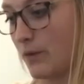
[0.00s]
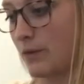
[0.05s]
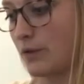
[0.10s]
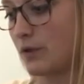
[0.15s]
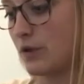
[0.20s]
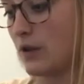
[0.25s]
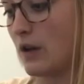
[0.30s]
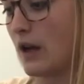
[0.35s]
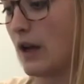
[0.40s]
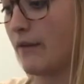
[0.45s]

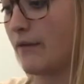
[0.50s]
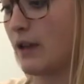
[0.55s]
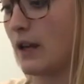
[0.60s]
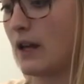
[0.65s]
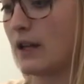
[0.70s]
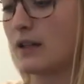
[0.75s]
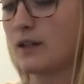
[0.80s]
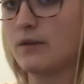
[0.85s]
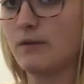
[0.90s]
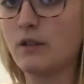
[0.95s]
So you have
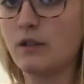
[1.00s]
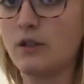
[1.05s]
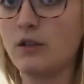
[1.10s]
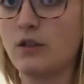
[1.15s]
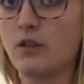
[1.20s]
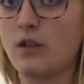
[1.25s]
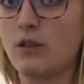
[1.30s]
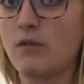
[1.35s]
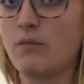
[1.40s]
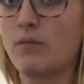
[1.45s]
that
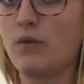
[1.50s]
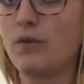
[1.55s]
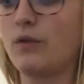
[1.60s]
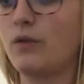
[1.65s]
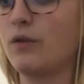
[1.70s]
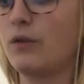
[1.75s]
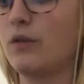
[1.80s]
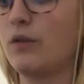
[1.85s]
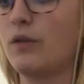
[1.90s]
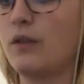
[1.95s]
switched,
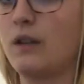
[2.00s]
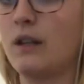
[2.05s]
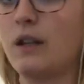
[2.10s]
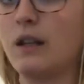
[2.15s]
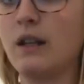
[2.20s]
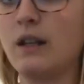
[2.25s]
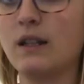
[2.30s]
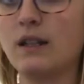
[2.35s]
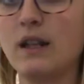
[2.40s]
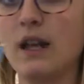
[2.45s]
pull
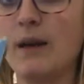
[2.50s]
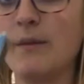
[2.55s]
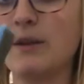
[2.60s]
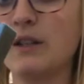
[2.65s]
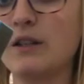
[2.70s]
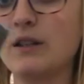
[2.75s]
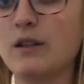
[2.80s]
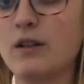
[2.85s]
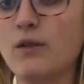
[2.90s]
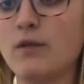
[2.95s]

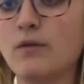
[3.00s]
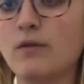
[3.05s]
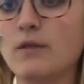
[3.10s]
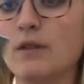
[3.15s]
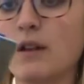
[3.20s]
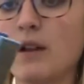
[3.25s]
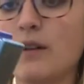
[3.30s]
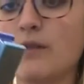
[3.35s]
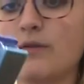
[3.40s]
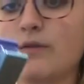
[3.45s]
diamond stones
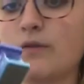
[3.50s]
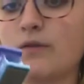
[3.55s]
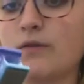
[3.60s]
off.